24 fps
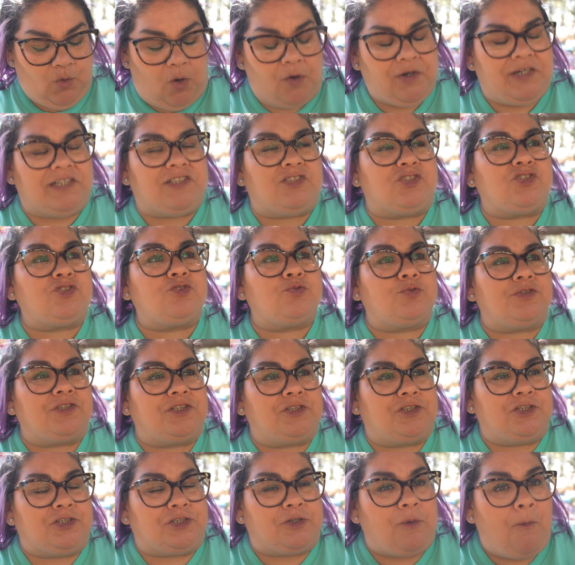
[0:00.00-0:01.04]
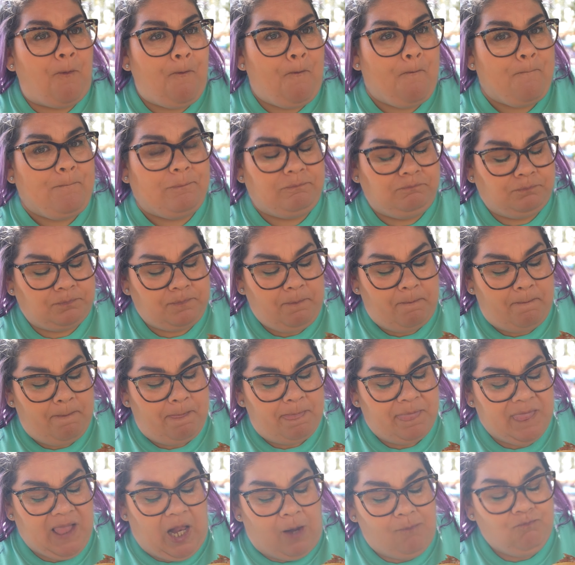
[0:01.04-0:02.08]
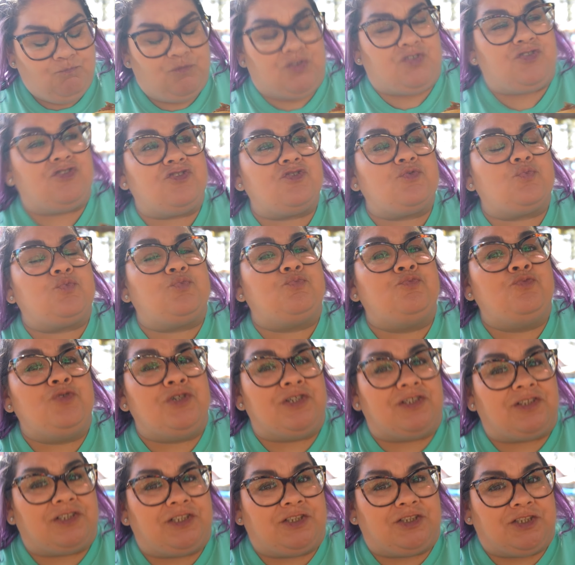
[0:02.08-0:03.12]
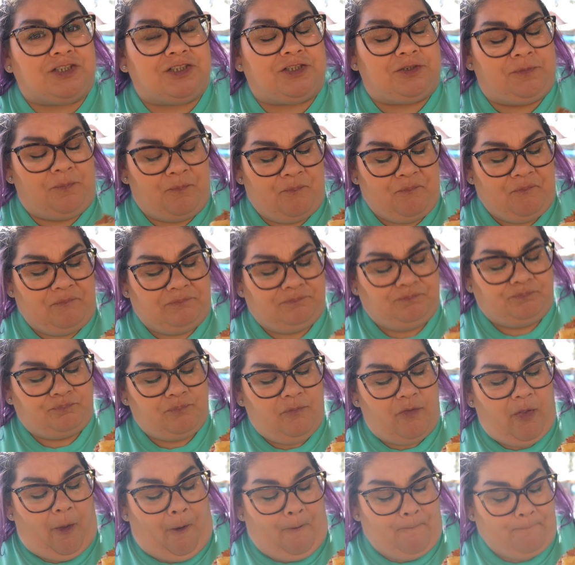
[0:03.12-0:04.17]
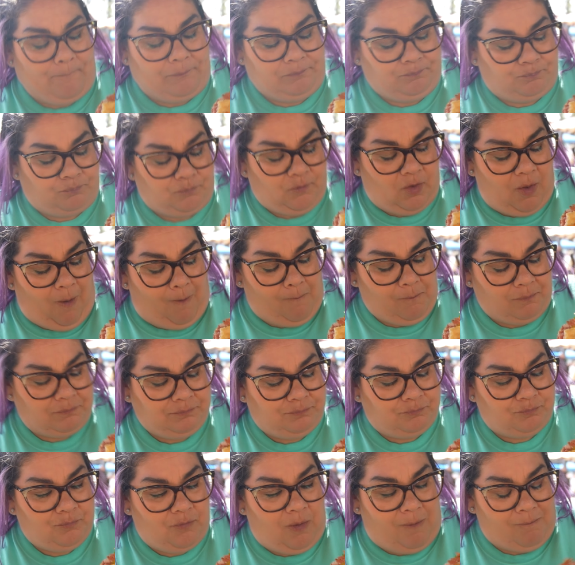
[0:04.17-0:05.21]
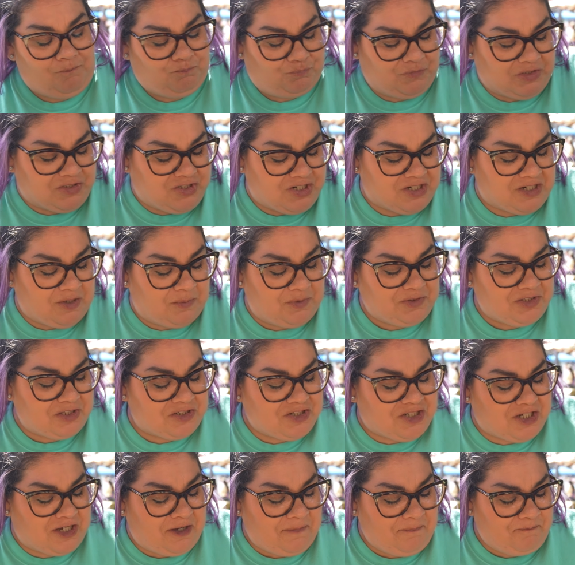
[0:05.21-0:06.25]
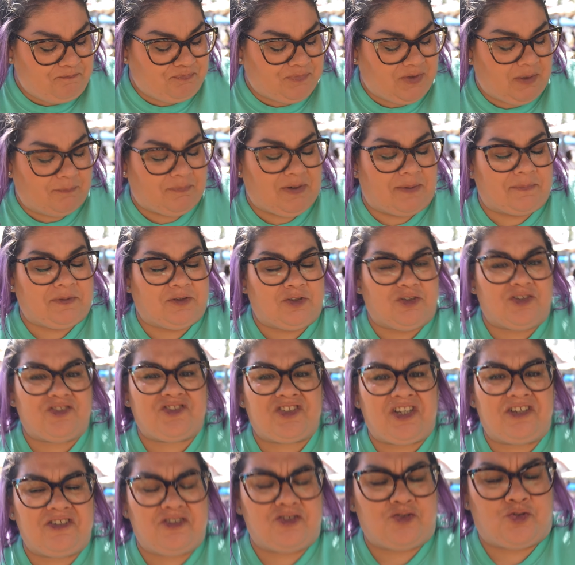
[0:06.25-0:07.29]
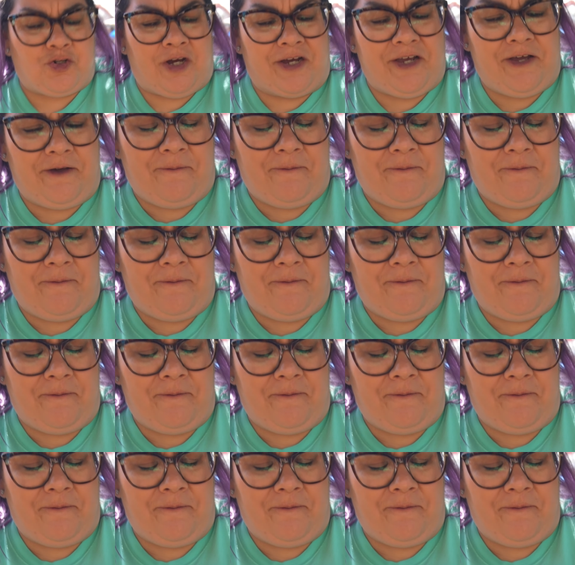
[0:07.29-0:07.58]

Okay, this is really good. Yeah? This is really good. Okay. It did come with a dip, but I'm a little scared to try